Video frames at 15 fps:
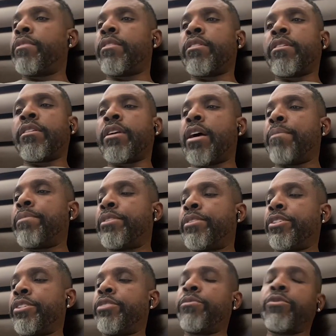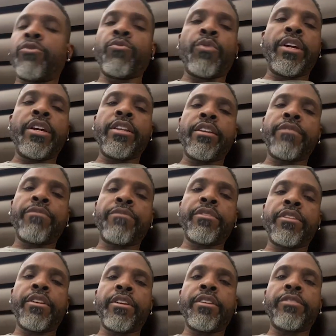the, the competition was way
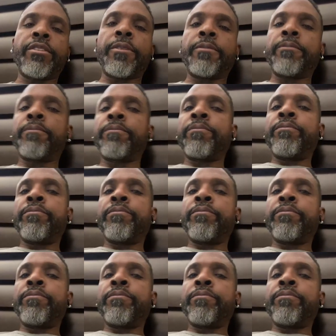different than it is now.